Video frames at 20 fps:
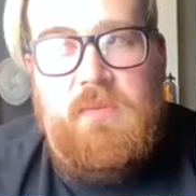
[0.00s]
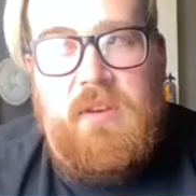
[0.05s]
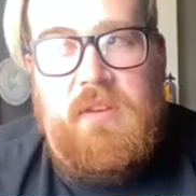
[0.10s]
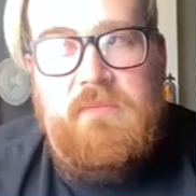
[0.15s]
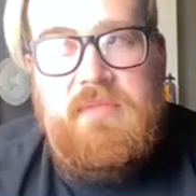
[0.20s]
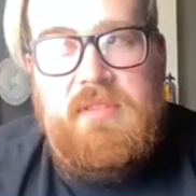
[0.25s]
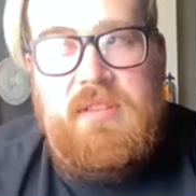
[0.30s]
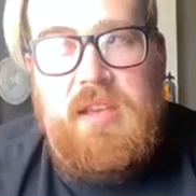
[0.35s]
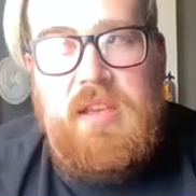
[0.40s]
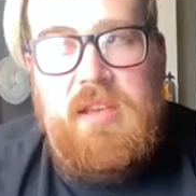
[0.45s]

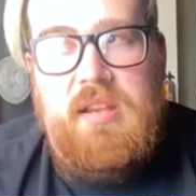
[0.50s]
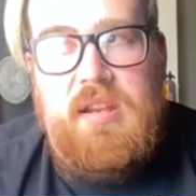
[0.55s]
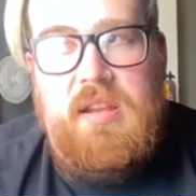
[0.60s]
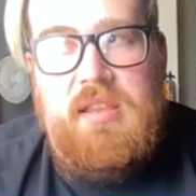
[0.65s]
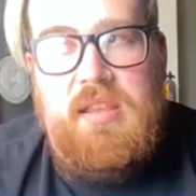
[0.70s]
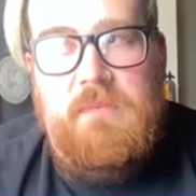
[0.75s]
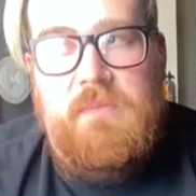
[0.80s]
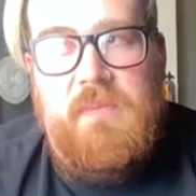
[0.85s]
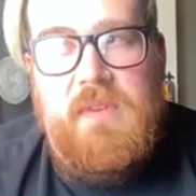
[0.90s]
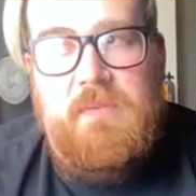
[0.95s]
I'm saying. I
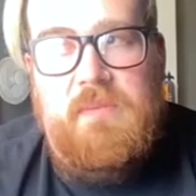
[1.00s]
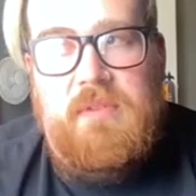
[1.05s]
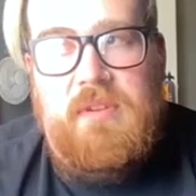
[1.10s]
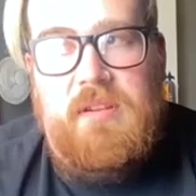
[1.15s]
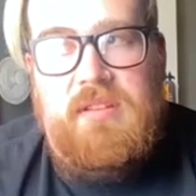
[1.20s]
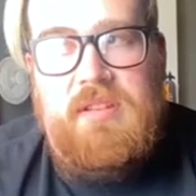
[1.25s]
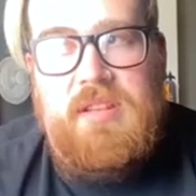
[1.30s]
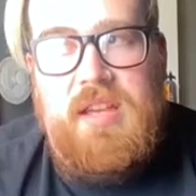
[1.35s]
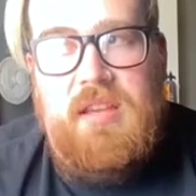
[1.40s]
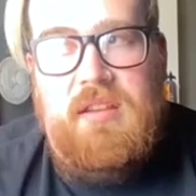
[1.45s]
think people
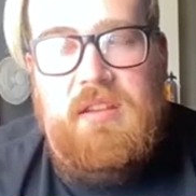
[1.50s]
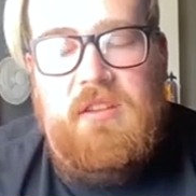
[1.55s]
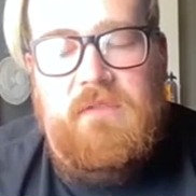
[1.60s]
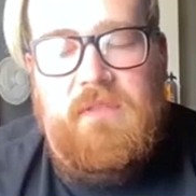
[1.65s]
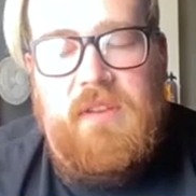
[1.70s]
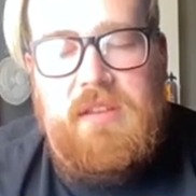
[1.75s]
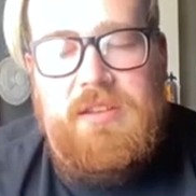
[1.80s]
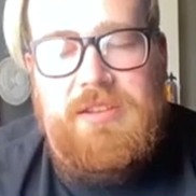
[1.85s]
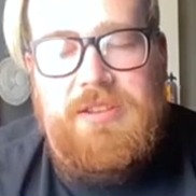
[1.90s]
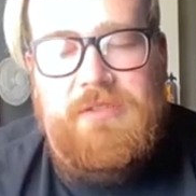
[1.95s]
are taking
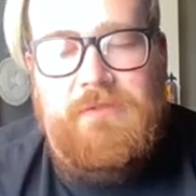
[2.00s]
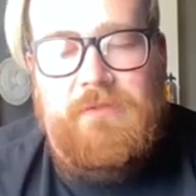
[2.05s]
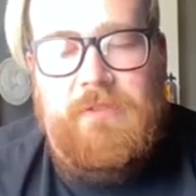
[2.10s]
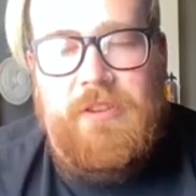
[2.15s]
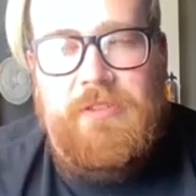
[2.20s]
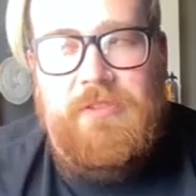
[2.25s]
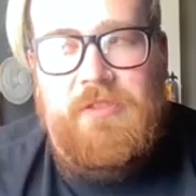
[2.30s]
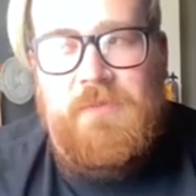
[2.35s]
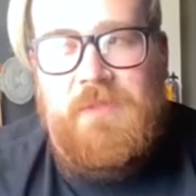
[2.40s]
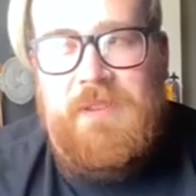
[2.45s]
advantage of
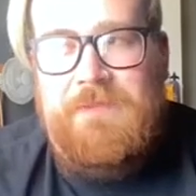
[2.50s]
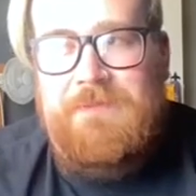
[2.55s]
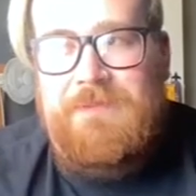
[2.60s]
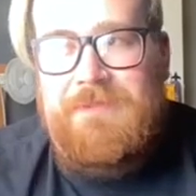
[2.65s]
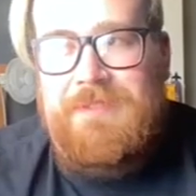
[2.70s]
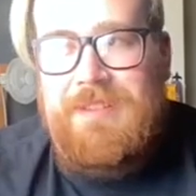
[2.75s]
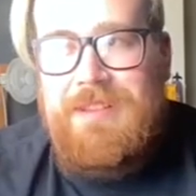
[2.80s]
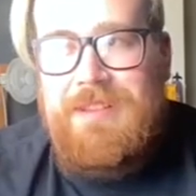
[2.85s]
Irish people.